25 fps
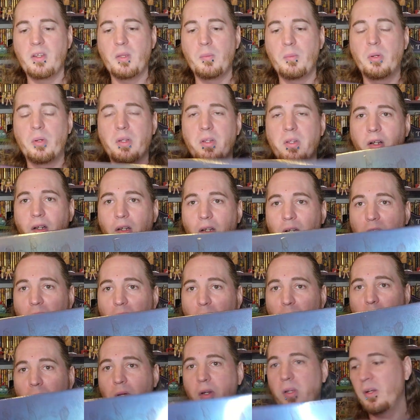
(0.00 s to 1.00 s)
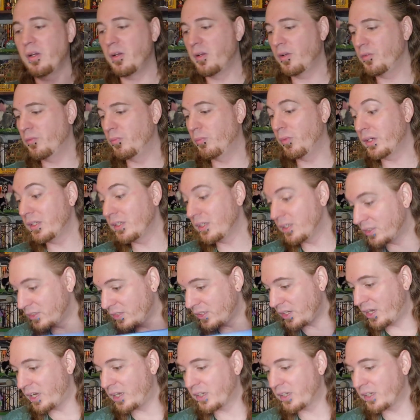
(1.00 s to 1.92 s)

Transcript: they put a little bit of money into